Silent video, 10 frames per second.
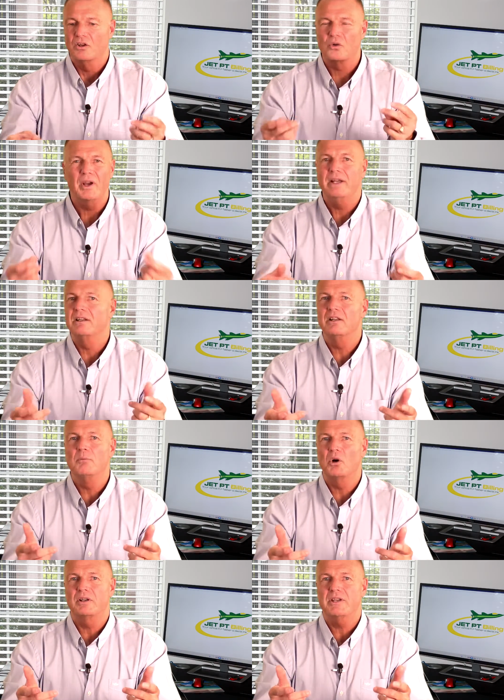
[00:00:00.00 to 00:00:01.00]
create a little
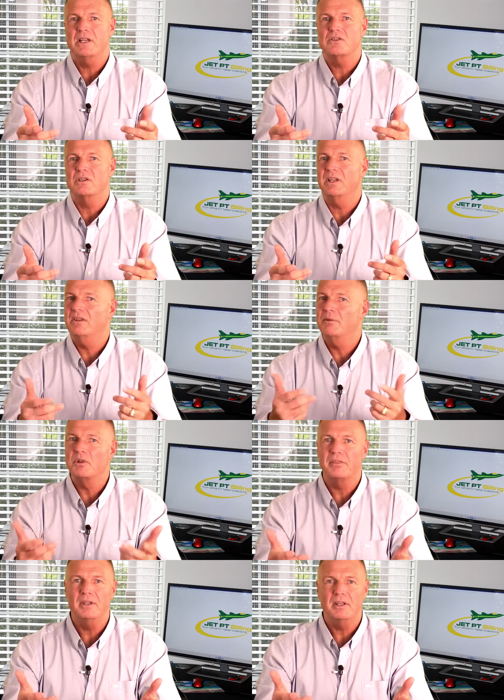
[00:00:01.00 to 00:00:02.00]
more attention, get them
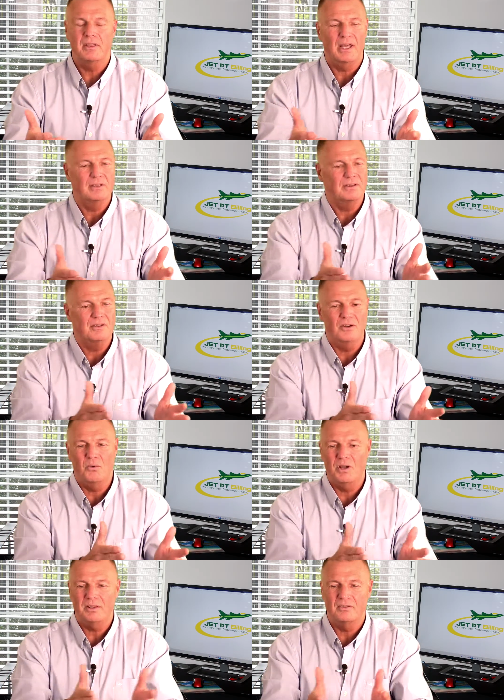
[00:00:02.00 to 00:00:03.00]
to think that, you know
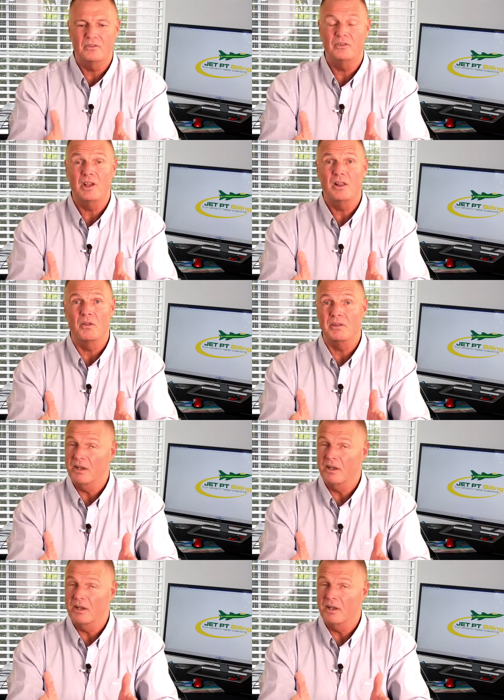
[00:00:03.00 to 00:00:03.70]
what, this is yellow.